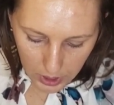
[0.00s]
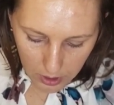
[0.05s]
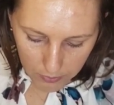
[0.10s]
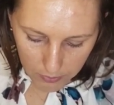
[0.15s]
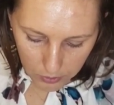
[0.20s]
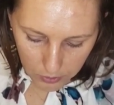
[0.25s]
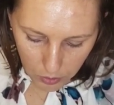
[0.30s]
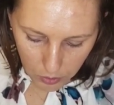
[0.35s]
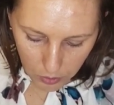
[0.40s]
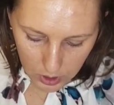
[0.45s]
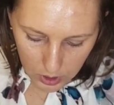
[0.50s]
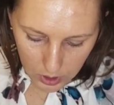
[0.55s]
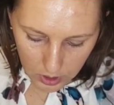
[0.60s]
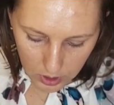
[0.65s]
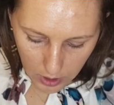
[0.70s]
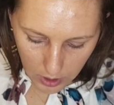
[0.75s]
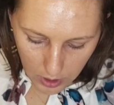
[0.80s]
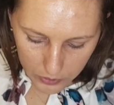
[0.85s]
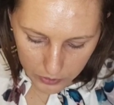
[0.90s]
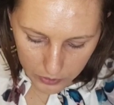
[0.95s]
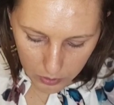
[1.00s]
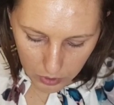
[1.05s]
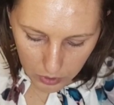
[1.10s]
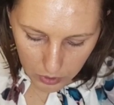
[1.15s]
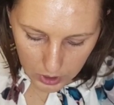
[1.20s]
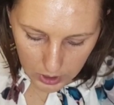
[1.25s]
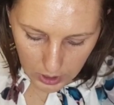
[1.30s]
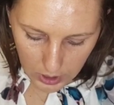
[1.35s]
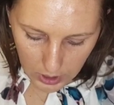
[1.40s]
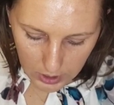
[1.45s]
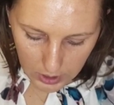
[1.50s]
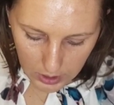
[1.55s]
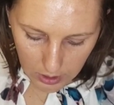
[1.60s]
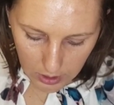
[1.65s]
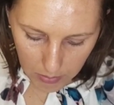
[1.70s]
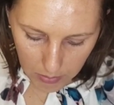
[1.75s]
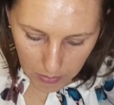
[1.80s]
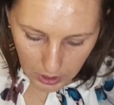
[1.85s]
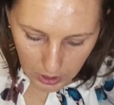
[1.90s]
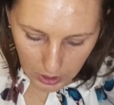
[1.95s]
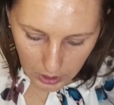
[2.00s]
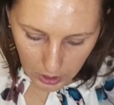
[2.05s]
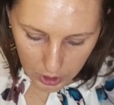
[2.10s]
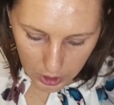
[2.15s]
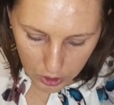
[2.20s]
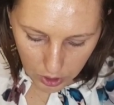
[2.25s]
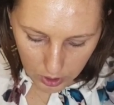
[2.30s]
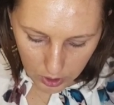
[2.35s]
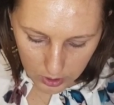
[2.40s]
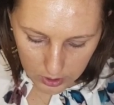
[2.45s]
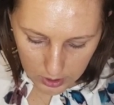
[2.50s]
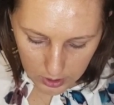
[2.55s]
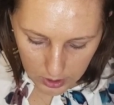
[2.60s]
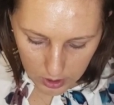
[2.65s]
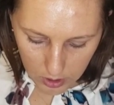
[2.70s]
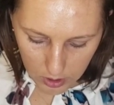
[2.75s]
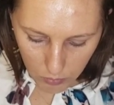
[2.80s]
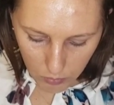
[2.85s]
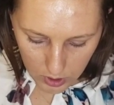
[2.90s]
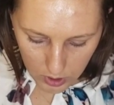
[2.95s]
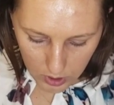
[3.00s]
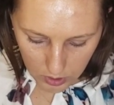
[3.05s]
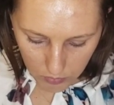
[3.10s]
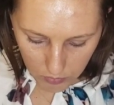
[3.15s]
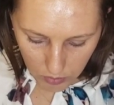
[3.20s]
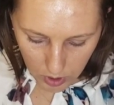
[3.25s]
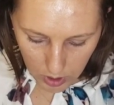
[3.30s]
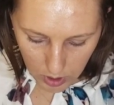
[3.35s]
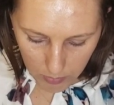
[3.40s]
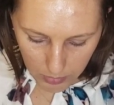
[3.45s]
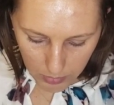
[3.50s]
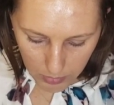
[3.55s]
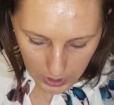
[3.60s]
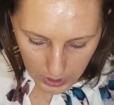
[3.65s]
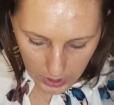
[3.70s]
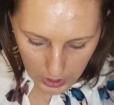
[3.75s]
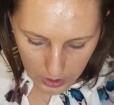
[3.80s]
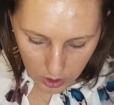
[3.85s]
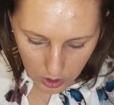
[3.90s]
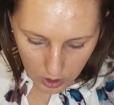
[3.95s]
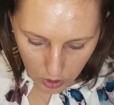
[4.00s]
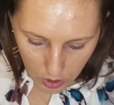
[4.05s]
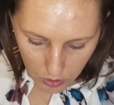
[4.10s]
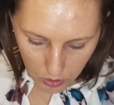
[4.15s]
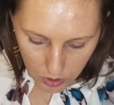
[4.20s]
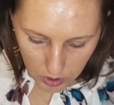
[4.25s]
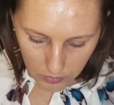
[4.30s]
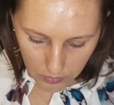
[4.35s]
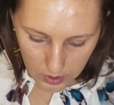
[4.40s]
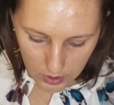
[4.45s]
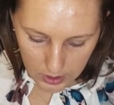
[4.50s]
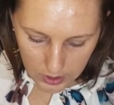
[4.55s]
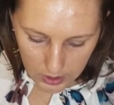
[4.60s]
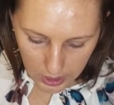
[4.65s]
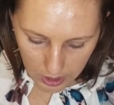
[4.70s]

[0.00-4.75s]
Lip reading: often retained in the main hydraulic system reservoir by the use of the standpipe.